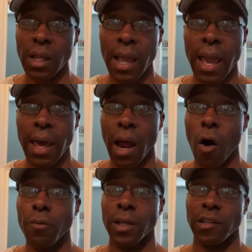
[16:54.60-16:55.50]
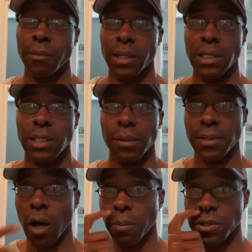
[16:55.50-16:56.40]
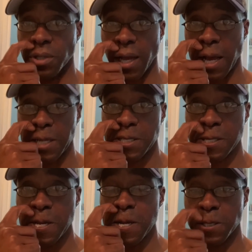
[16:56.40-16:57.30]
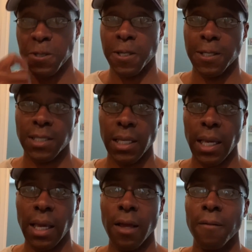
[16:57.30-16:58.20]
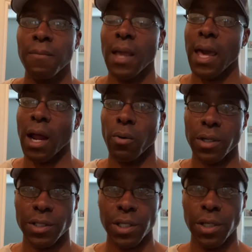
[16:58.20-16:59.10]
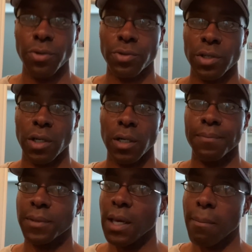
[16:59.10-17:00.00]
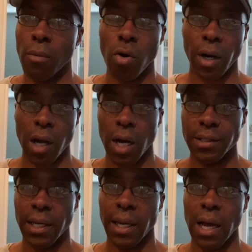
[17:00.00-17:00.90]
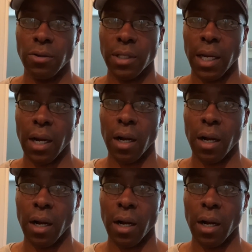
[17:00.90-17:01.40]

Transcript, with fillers: And I hope that some of these tips helped you guys so you can see. And I will continue to get more content out there.